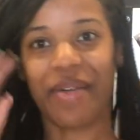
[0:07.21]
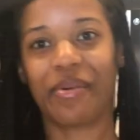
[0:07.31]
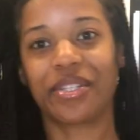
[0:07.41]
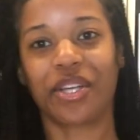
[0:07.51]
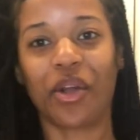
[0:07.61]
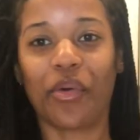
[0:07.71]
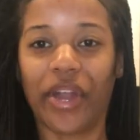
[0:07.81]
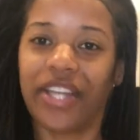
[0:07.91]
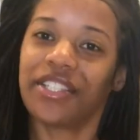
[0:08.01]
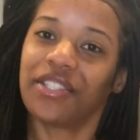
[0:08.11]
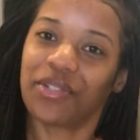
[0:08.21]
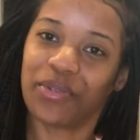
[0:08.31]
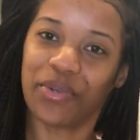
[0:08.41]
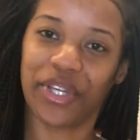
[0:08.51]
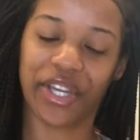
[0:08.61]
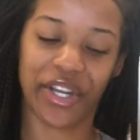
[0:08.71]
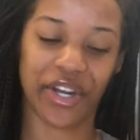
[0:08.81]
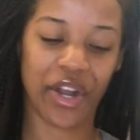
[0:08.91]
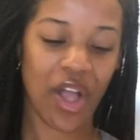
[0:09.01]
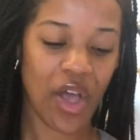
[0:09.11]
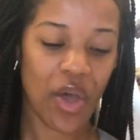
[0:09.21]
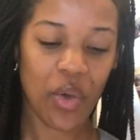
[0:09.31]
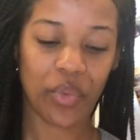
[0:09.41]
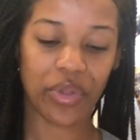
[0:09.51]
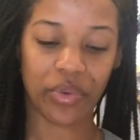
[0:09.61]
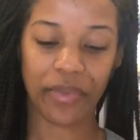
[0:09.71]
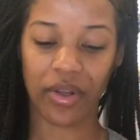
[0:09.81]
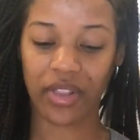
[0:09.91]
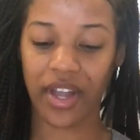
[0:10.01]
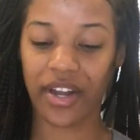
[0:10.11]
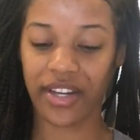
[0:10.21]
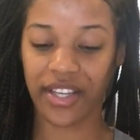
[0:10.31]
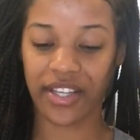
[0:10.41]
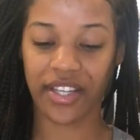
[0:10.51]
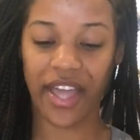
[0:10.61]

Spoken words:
It was a crazy school year with remote learning,